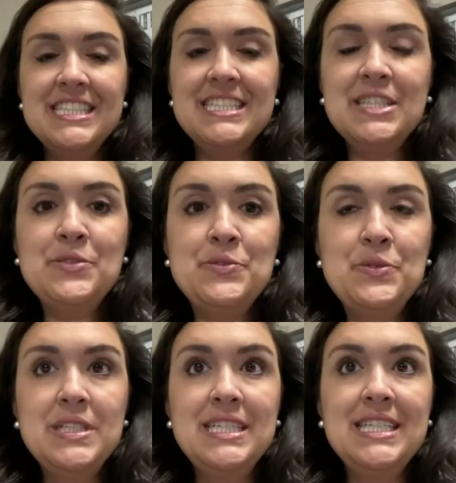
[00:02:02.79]
So,
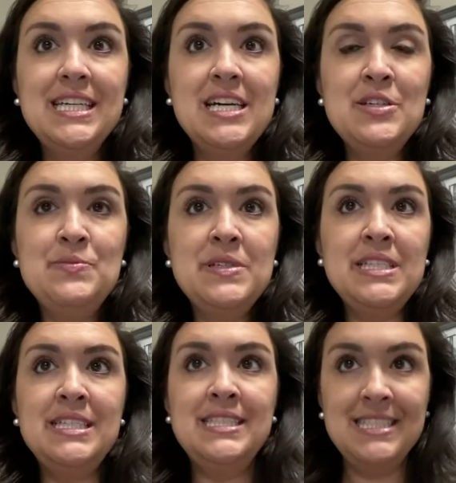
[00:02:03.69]

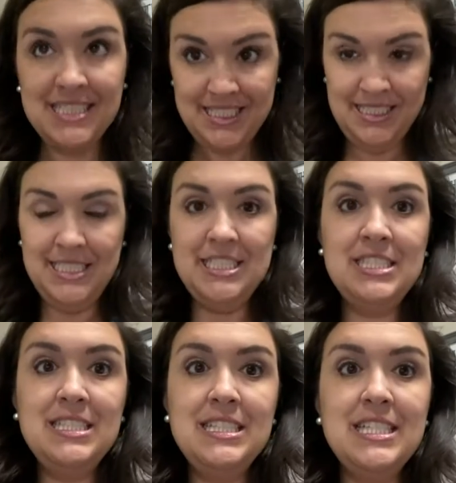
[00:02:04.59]
in
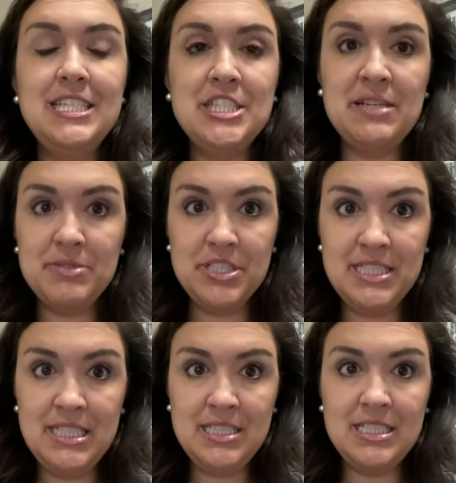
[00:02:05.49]
Galatians chapter
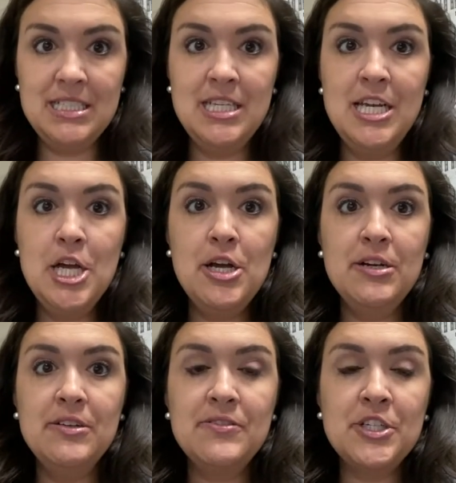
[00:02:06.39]
6,
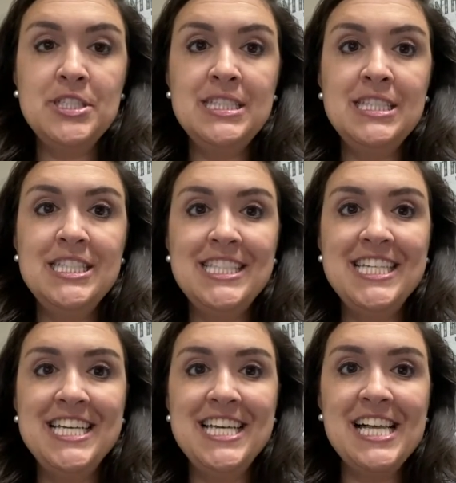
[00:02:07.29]
verses
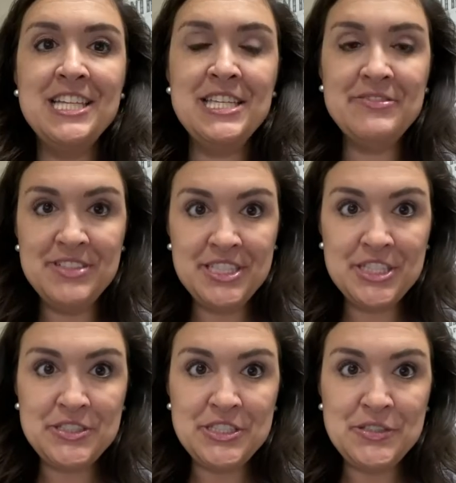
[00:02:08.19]
11
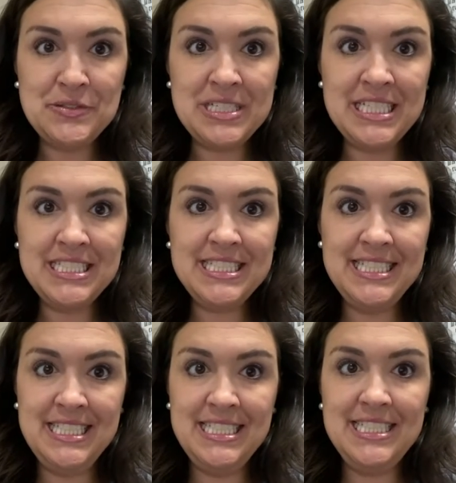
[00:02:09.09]
through
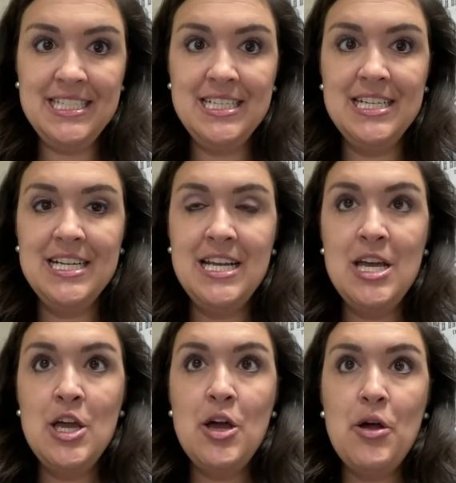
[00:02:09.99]
18,
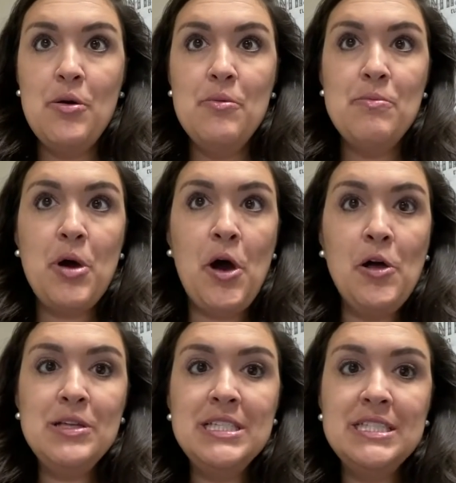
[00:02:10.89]

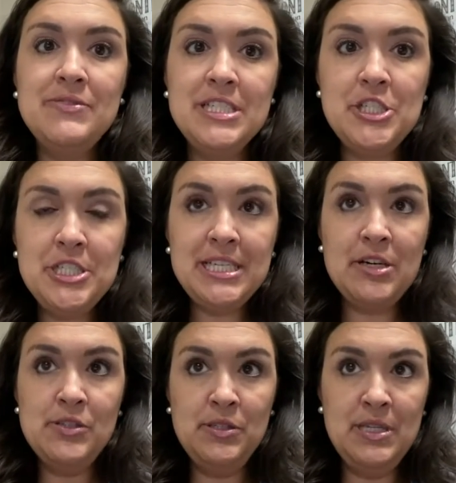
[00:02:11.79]
Paul is finishing
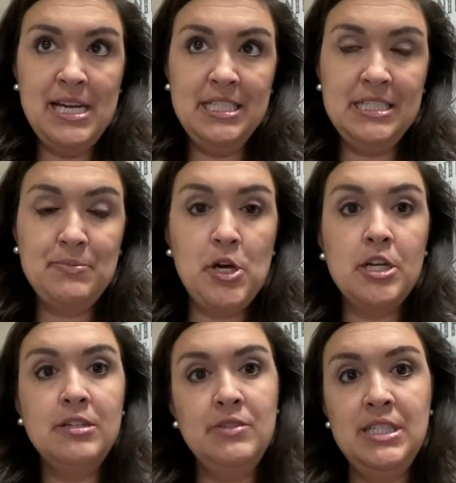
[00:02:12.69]
out the last
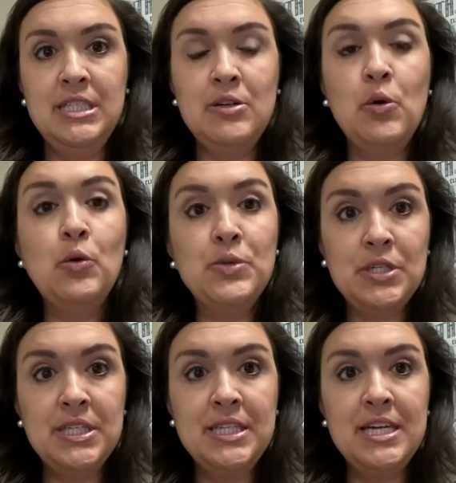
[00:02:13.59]
part of the whole
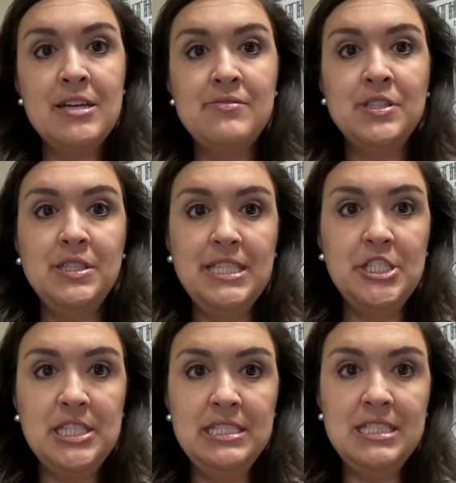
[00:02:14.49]
book of
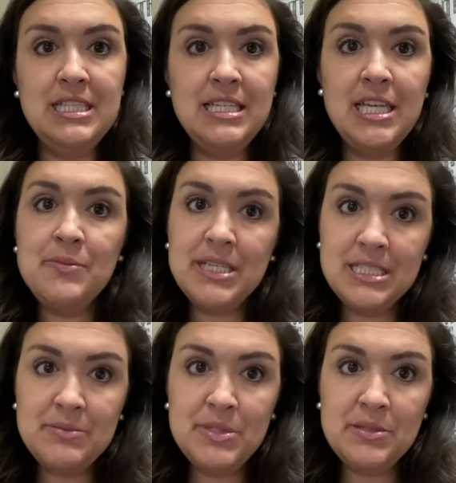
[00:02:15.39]
Galatians, and he makes
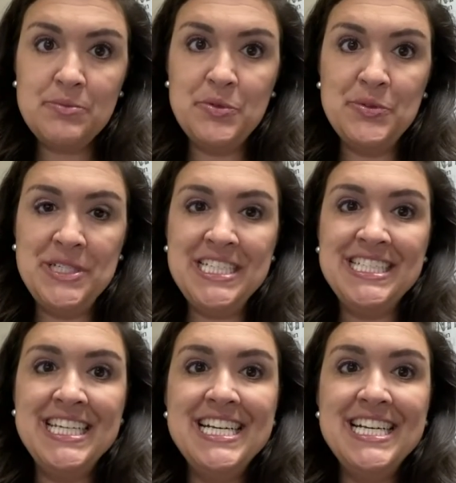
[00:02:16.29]
the big point